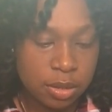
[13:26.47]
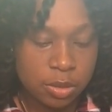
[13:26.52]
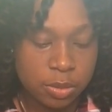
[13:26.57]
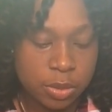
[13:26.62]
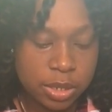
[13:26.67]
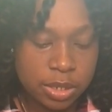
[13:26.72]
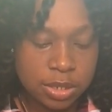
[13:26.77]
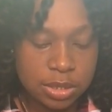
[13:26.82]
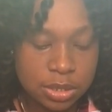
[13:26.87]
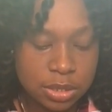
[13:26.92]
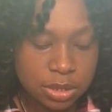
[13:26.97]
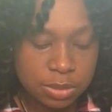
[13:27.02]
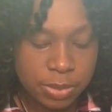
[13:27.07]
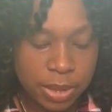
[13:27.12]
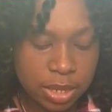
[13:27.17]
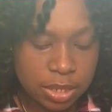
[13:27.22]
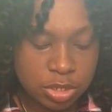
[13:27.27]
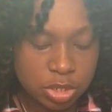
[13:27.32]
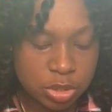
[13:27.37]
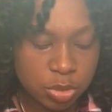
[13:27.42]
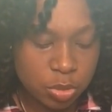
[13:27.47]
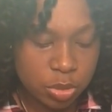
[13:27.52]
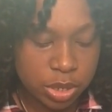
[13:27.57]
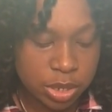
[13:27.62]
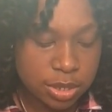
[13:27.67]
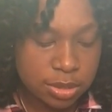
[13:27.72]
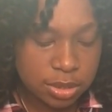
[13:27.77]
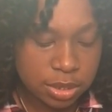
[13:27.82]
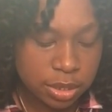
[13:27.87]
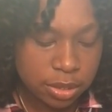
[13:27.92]
Why is this Page of
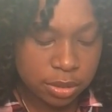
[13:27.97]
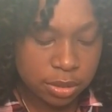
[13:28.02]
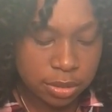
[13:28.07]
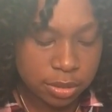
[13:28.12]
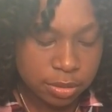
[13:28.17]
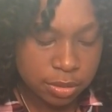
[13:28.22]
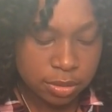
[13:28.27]
Wands here?